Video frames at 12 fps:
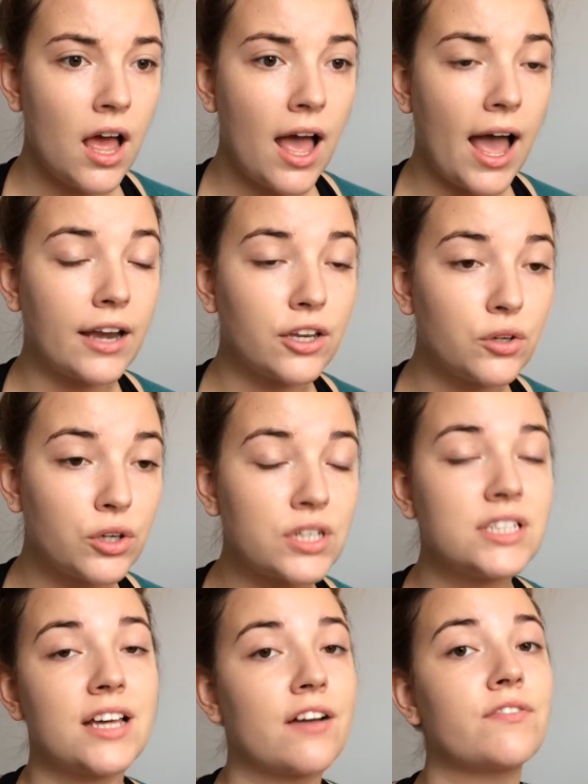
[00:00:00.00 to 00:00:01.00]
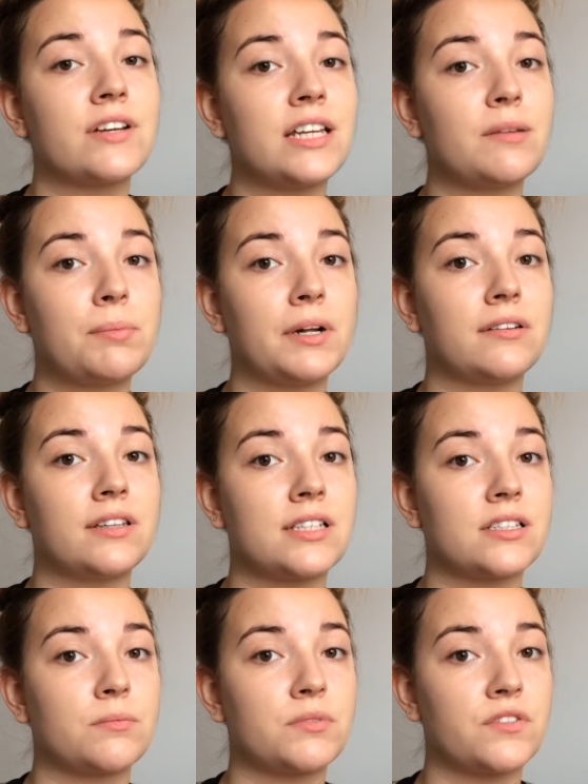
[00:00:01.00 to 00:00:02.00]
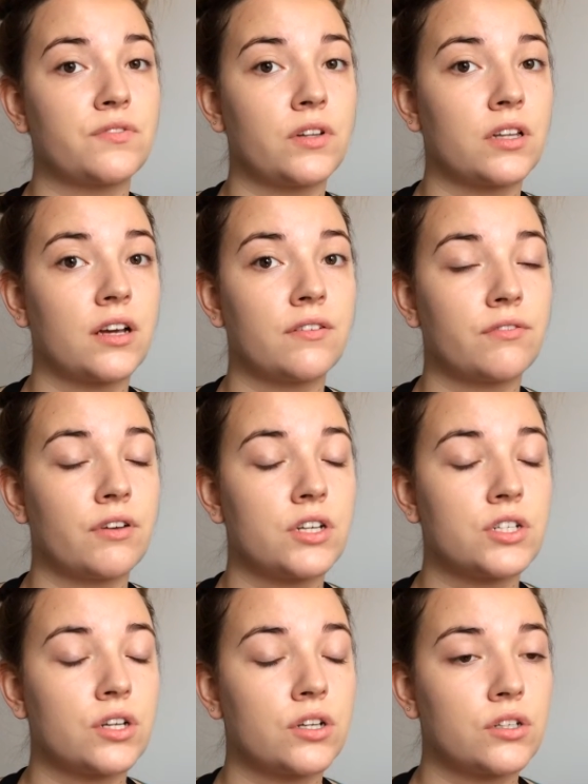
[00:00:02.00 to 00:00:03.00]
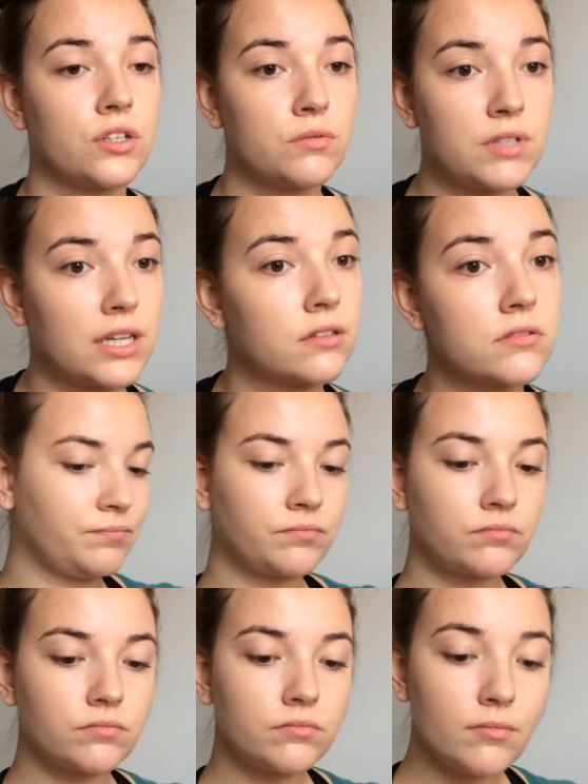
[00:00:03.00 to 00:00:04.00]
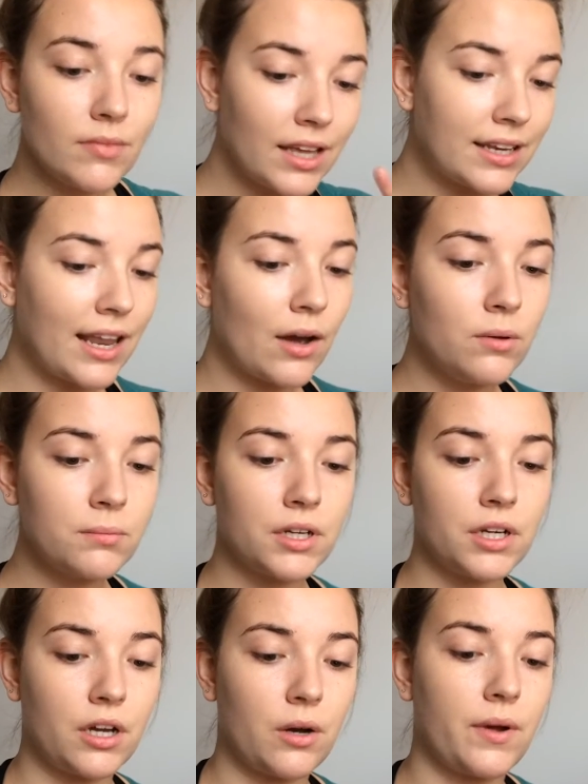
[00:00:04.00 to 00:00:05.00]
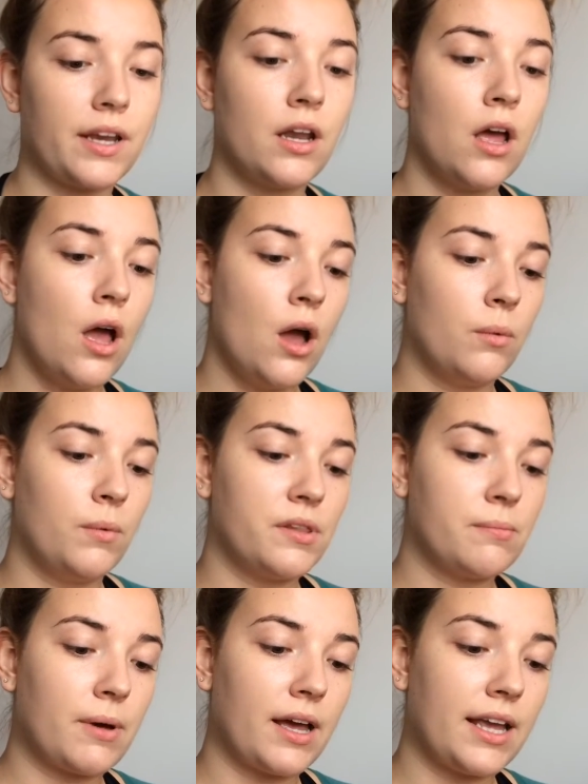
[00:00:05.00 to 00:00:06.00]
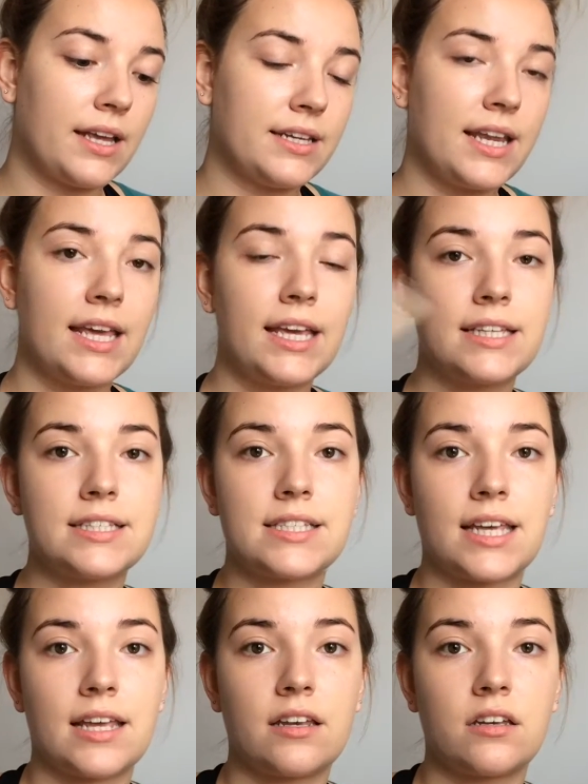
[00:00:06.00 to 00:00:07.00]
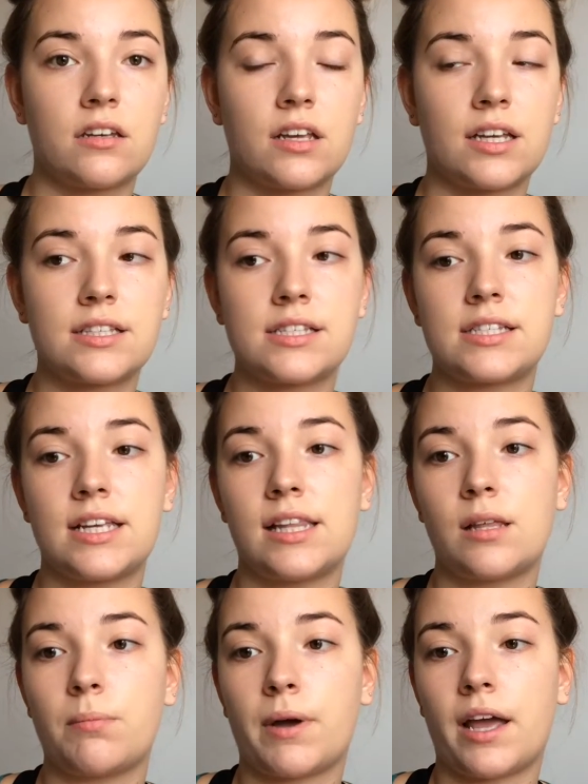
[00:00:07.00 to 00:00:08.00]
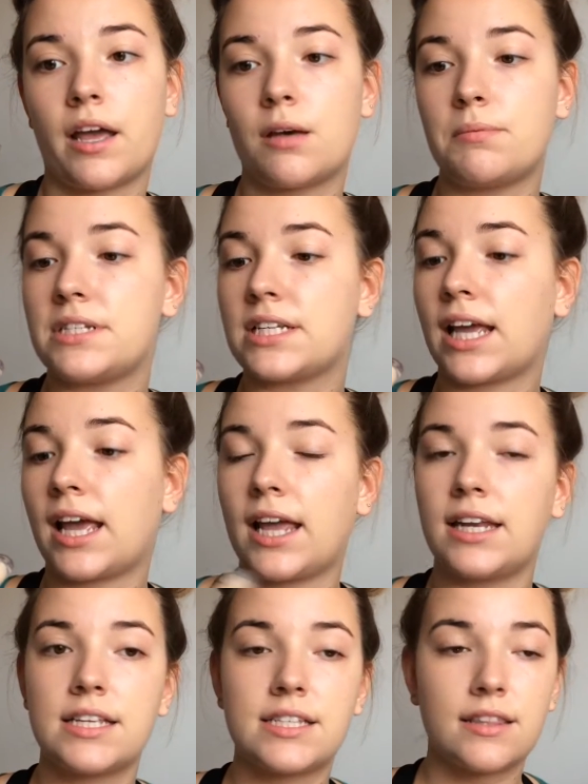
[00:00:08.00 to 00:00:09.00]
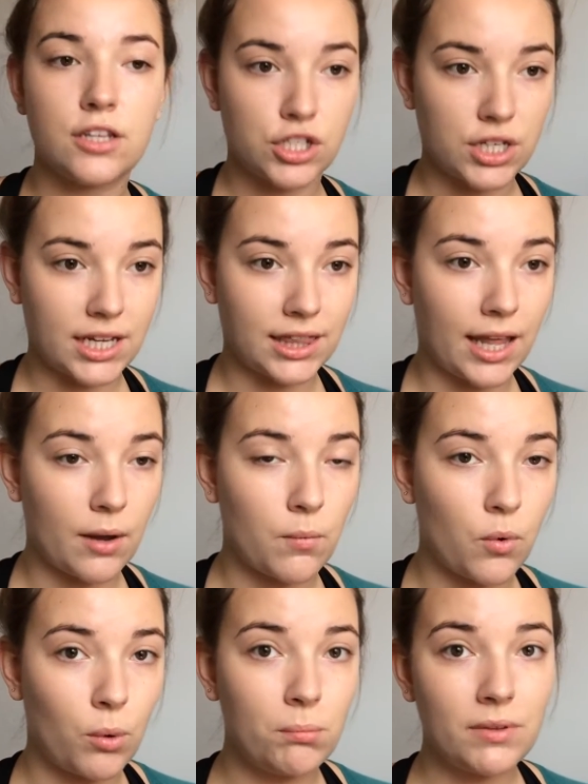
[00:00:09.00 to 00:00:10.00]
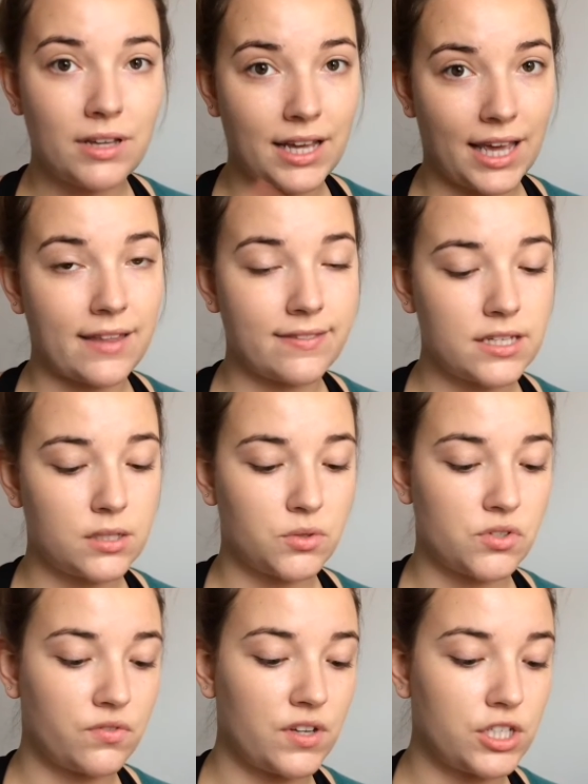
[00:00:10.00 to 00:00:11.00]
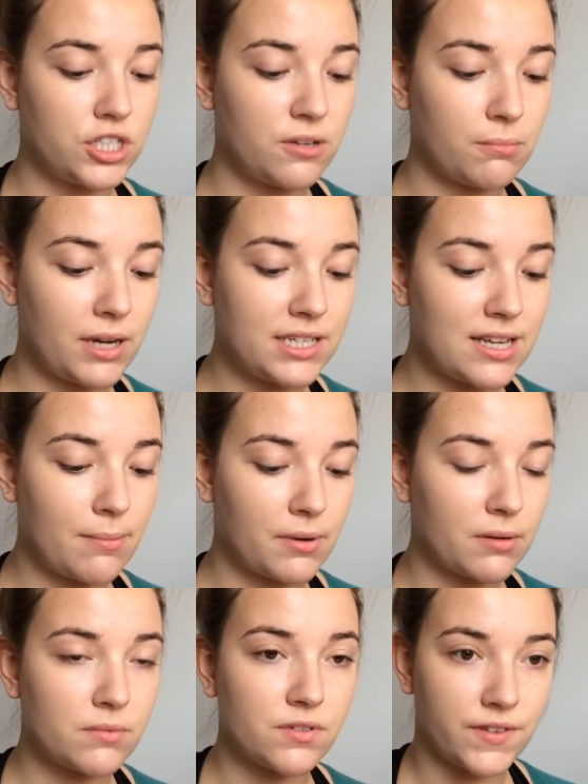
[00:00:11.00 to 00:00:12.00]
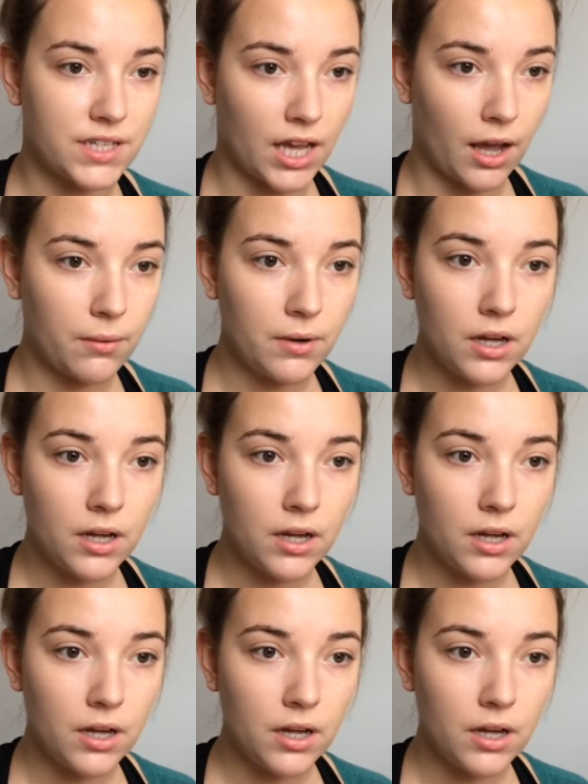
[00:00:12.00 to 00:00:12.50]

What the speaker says: and you could definitely build this up to full coverage, no doubt. Now I'm going to go in with my Naked Skin Concealer by Urban Decay, and it's in the shade Light Warm. Again, this was featured in my Debenhams video.